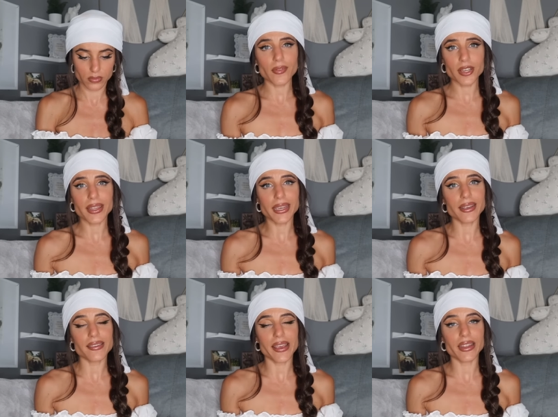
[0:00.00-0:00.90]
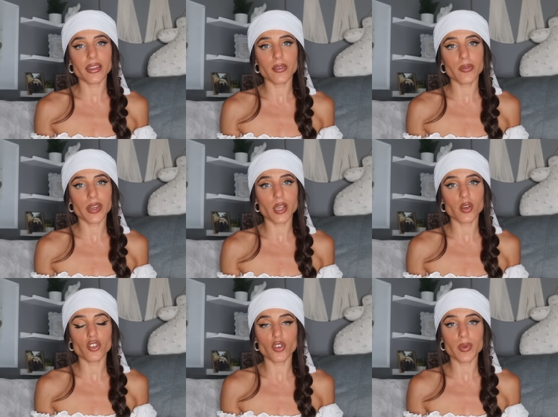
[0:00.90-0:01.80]
Everything I say in this
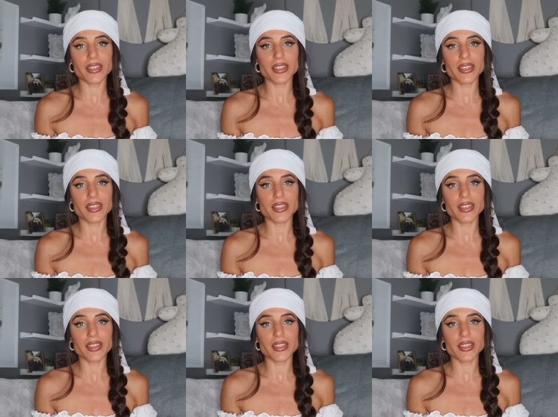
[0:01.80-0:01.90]
video should be